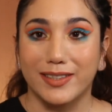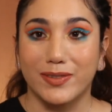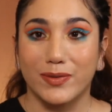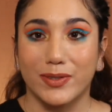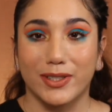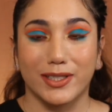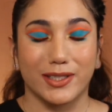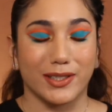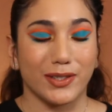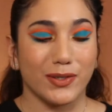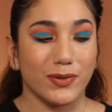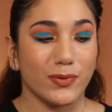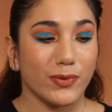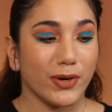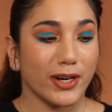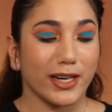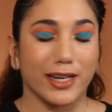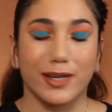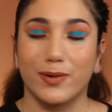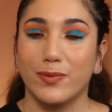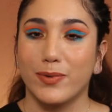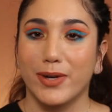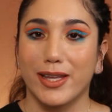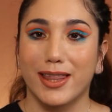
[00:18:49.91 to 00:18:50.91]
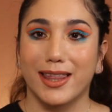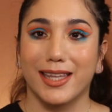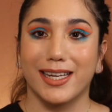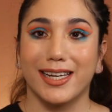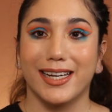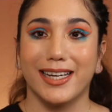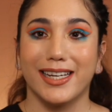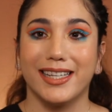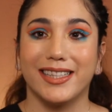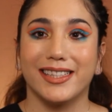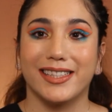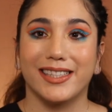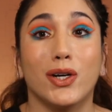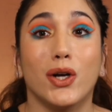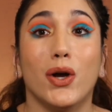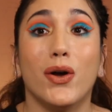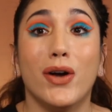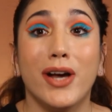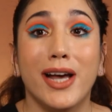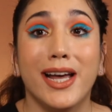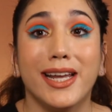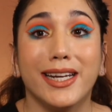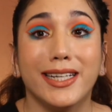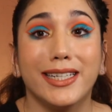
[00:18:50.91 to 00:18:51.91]
We're still working with it. Go
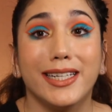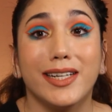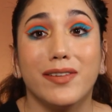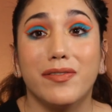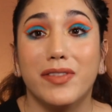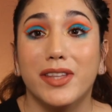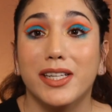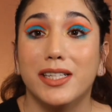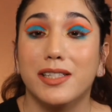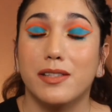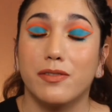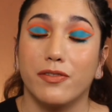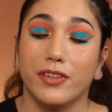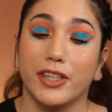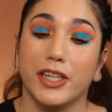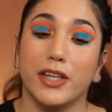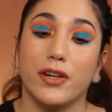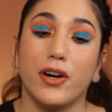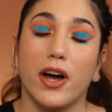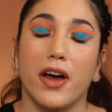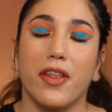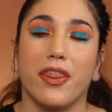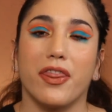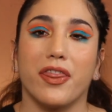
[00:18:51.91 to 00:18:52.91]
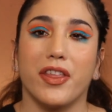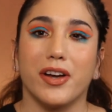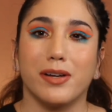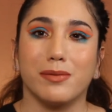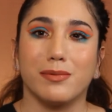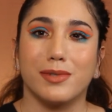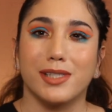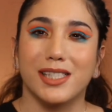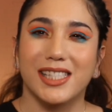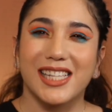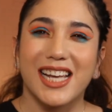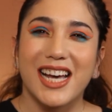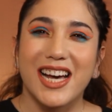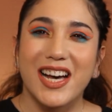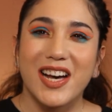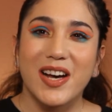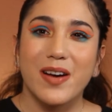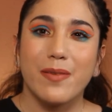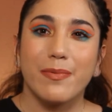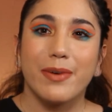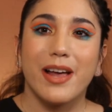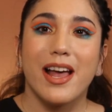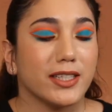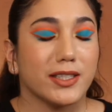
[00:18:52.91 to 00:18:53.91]
ahead and give this video a thumbs up.